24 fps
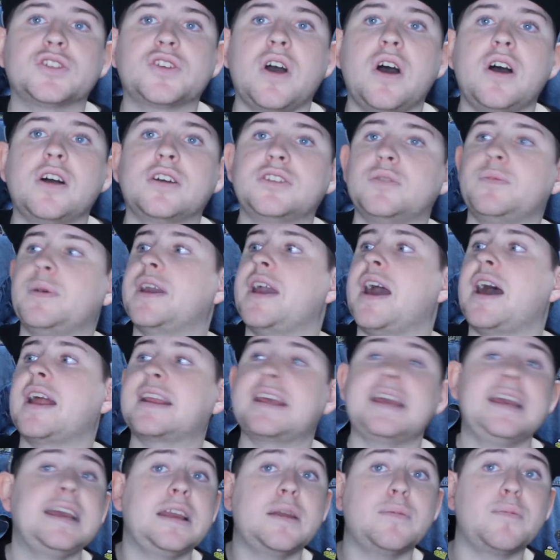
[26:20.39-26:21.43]
Kong. So we
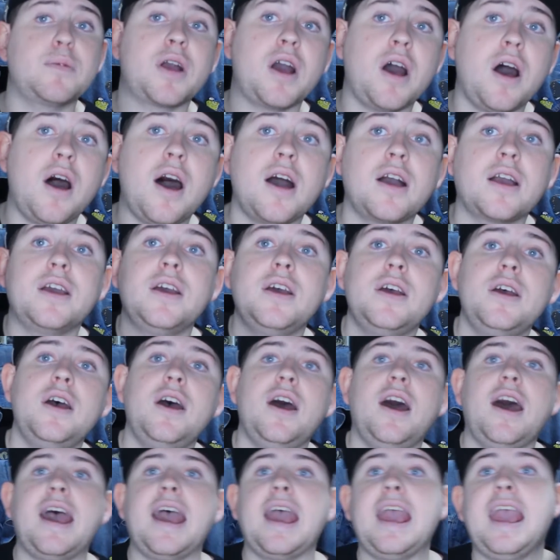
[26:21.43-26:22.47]
got Kingdom Kong
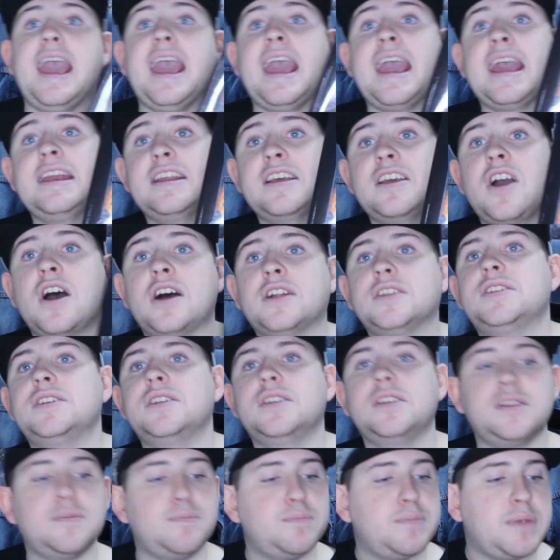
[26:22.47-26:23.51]
and
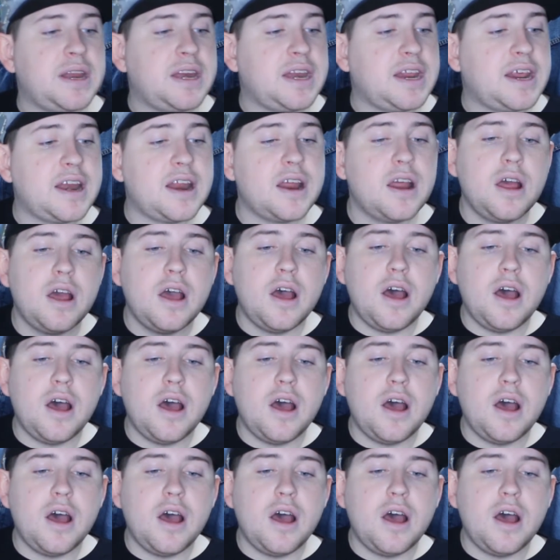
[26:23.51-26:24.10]
Godzilla Dominion.